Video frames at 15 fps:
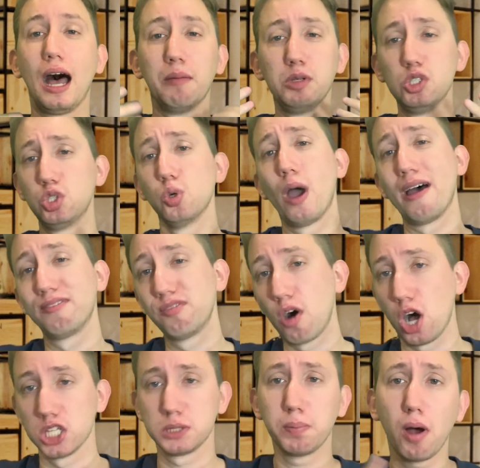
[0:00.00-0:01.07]
you do have
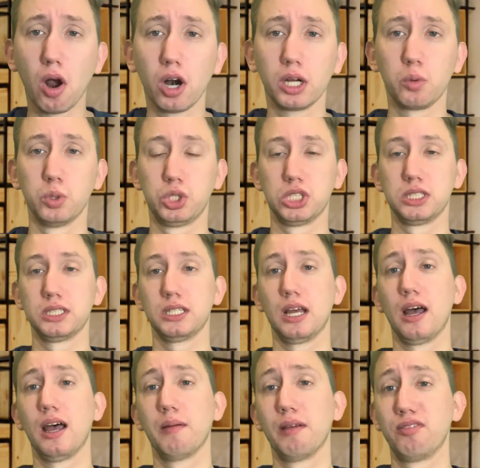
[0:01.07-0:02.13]
Frost Park, which is,
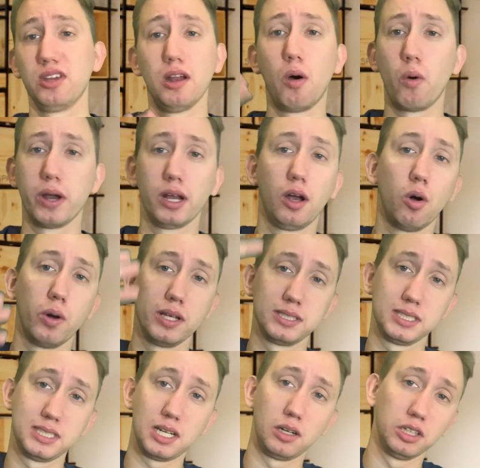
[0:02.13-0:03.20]
if you don't want to go
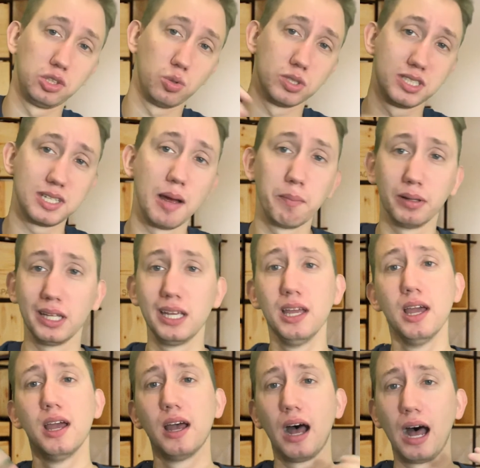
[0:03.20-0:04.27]
necessarily to Assembly,
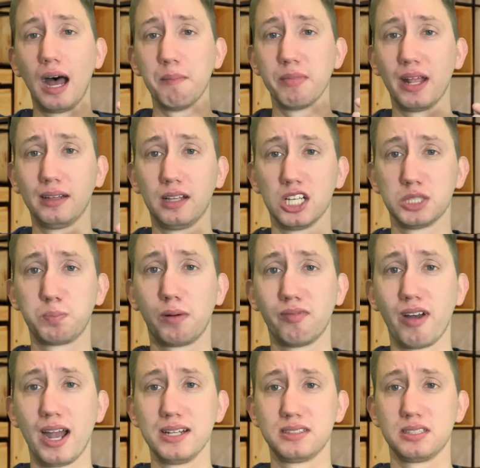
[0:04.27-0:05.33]
that does
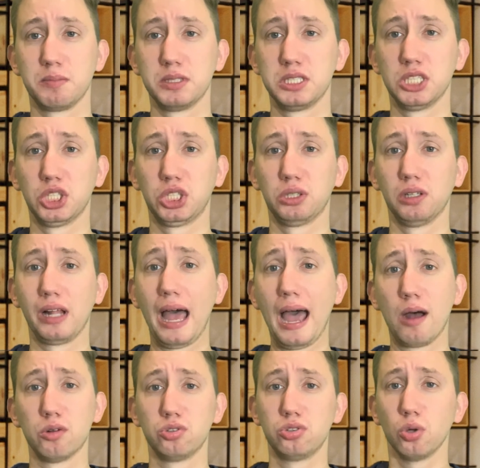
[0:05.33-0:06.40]
provide some additional
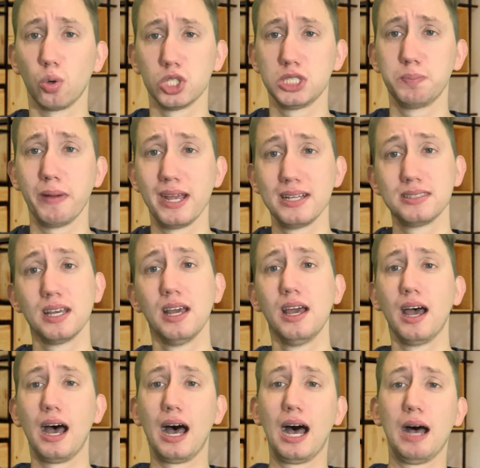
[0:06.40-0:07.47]
outdoor space.
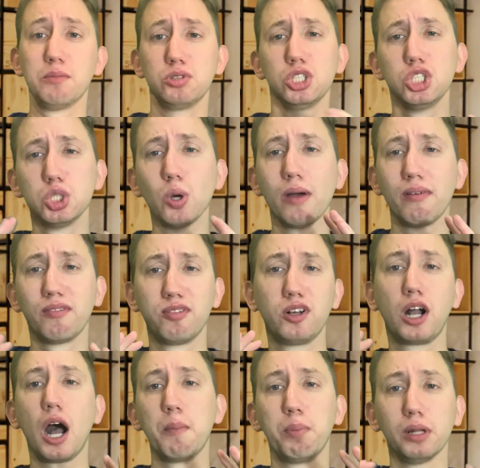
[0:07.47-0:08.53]
So you do have a
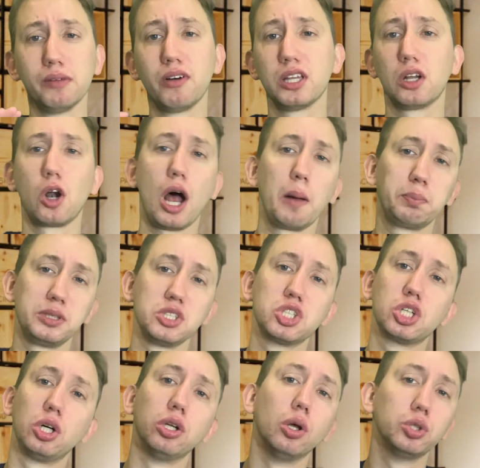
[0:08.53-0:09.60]
couple of other options
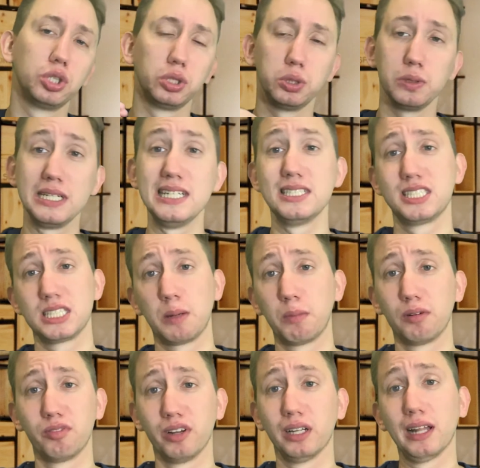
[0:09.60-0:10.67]
closer to East
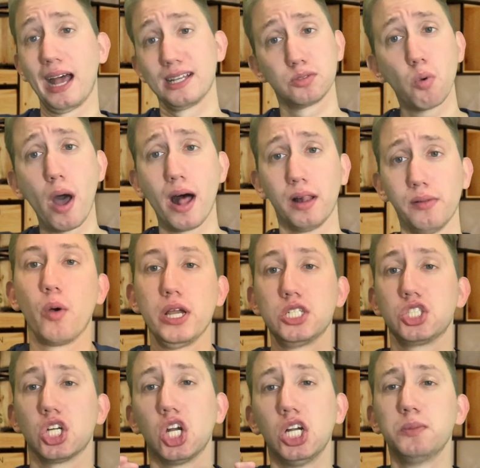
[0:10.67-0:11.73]
Somerville as well. Now, in
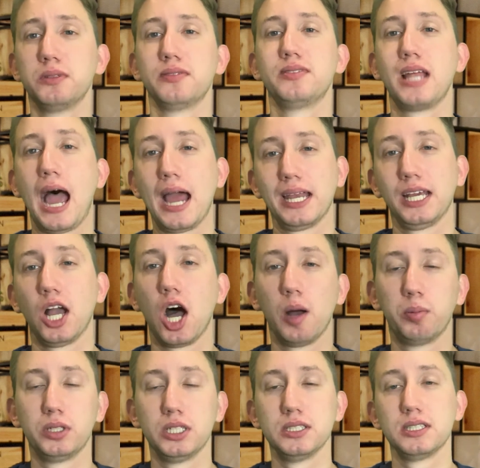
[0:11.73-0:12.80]
terms of dining
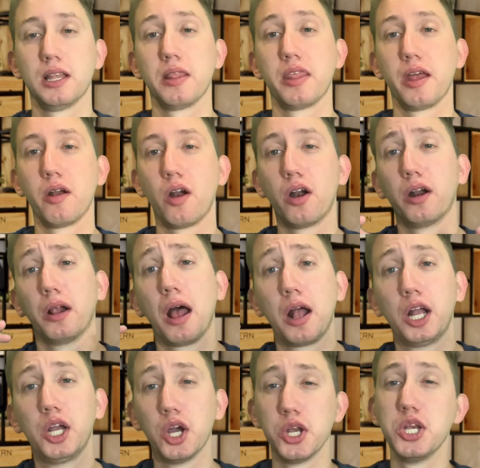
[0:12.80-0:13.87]
options, there are a
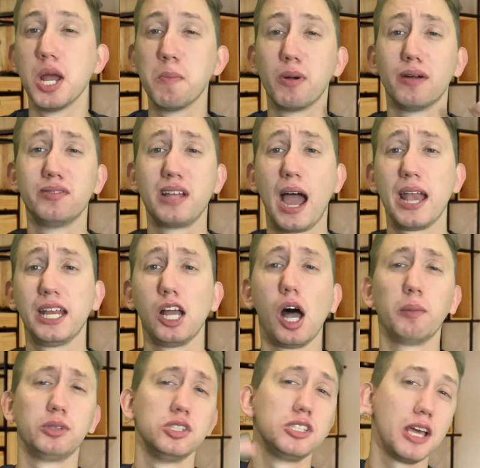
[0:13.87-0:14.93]
good number of dining
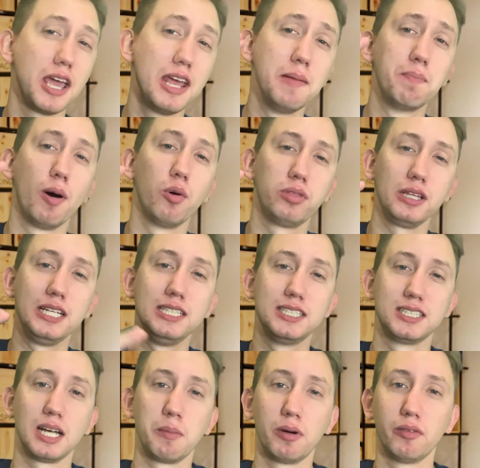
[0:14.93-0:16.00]
options in both East
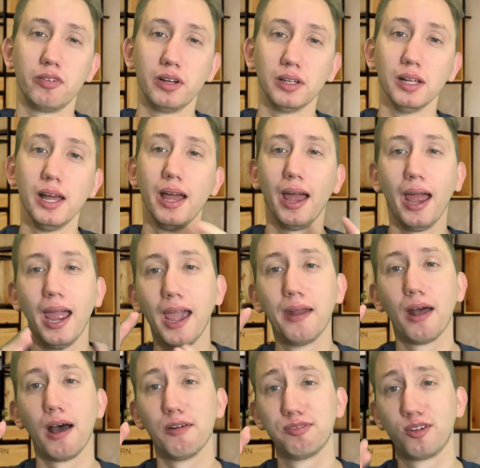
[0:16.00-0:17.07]
Somerville
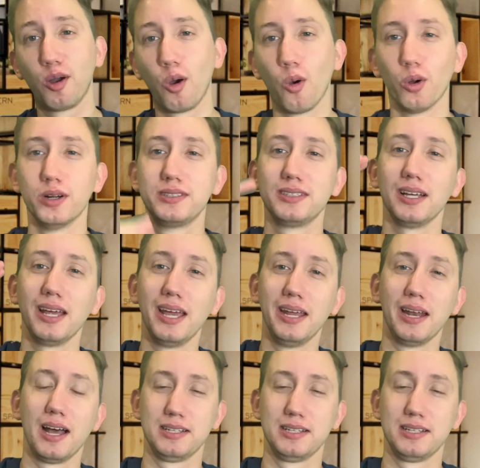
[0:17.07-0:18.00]
and, of course, in